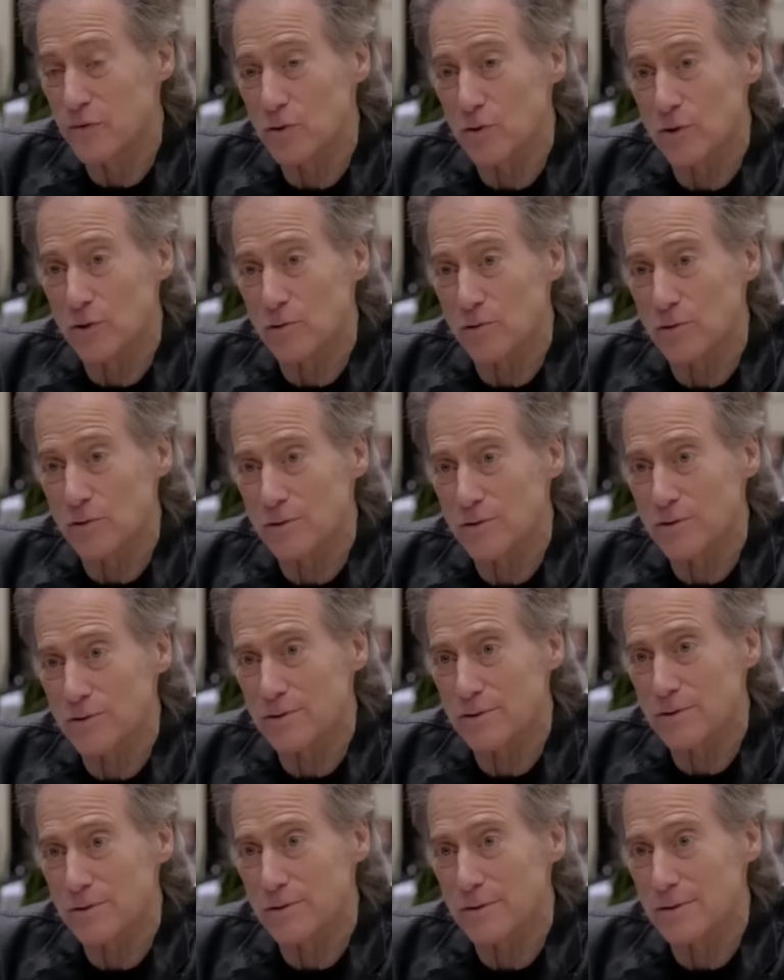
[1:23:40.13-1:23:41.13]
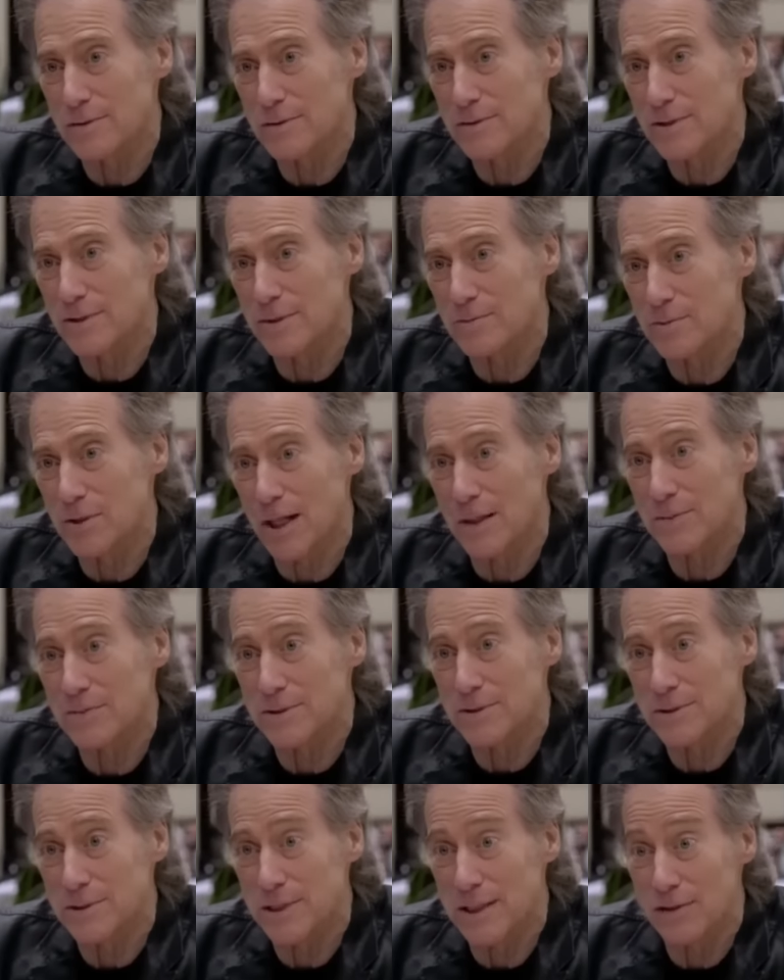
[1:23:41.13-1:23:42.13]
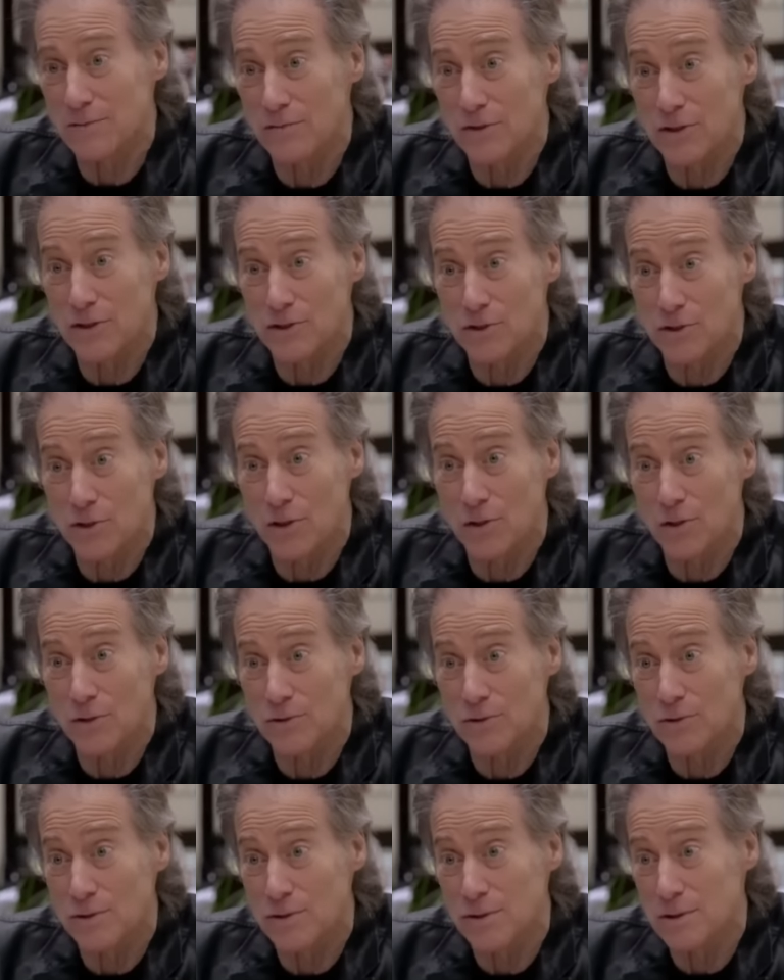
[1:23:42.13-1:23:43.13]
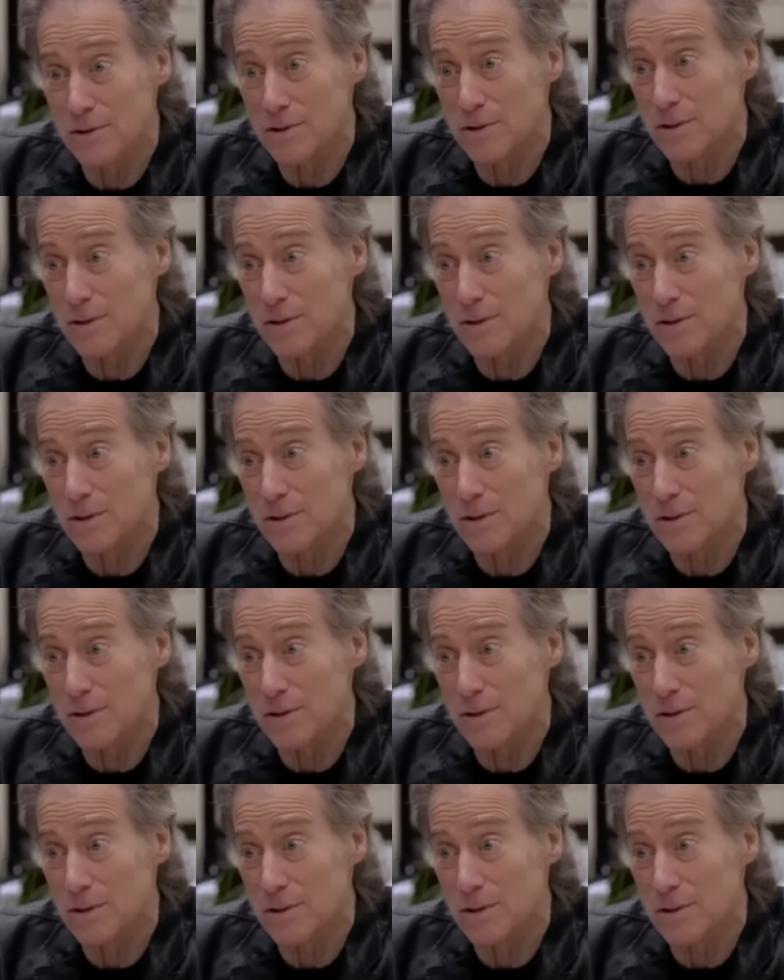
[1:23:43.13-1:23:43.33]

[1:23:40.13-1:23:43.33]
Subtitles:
funerals or sometimes TV shows.